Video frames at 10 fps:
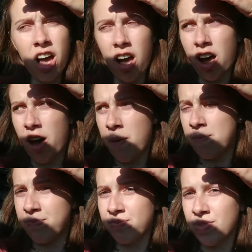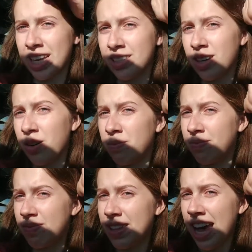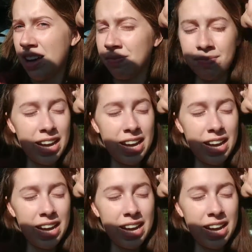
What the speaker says: So yeah,